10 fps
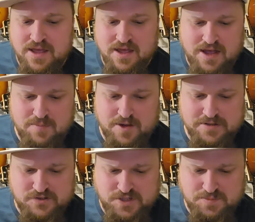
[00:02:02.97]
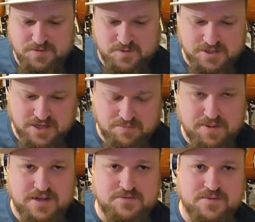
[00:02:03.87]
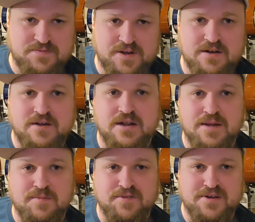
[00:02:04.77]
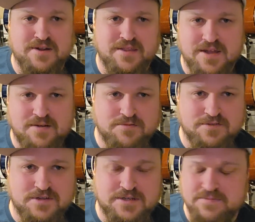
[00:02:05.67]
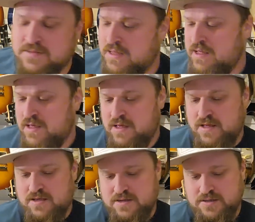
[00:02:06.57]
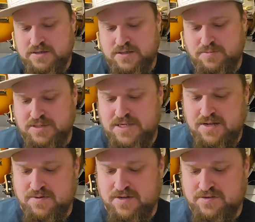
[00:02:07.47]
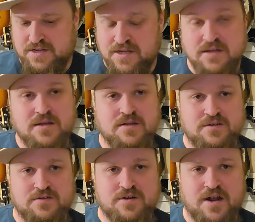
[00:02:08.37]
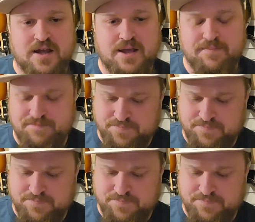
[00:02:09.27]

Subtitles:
I bought the cheapest one I could possibly find on Amazon, and that was it. But anyways, let's crack it.